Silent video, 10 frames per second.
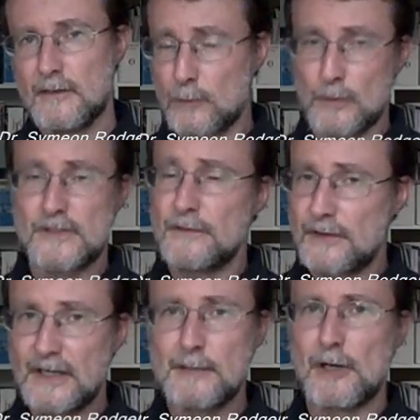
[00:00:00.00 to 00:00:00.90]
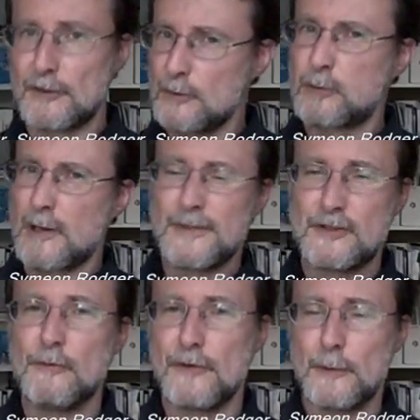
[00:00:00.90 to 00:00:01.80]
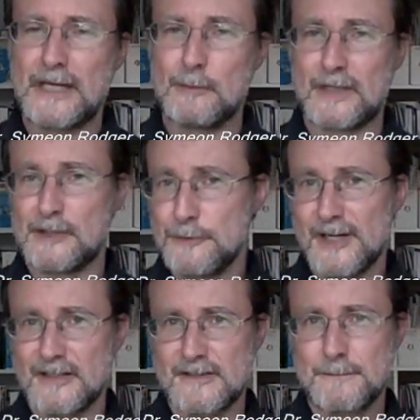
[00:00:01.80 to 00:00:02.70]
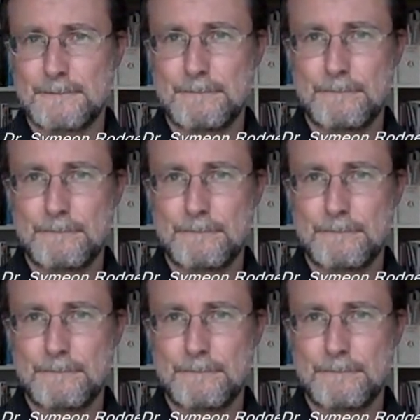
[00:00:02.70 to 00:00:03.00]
Of course, if you think about it, you probably don't know anybody who does.